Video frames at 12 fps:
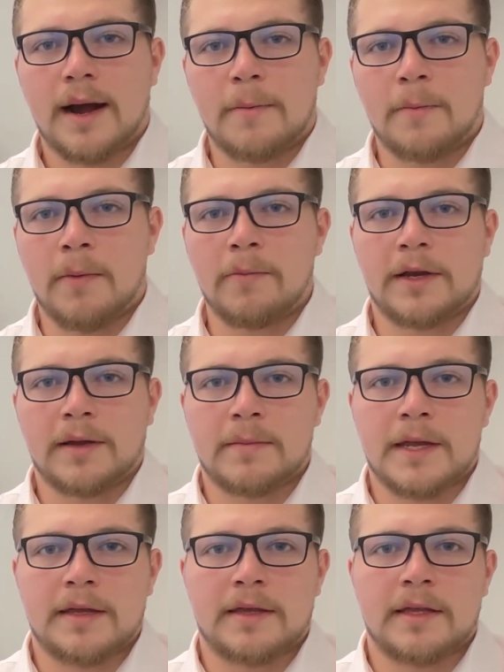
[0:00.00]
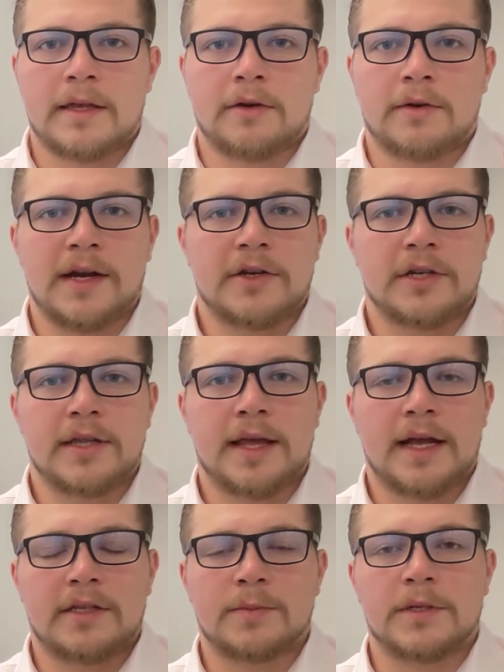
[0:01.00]
And when we can make the correction
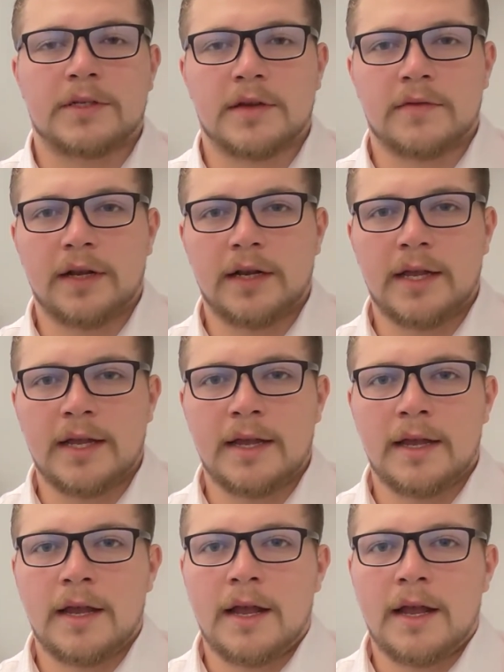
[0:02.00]
that specifically,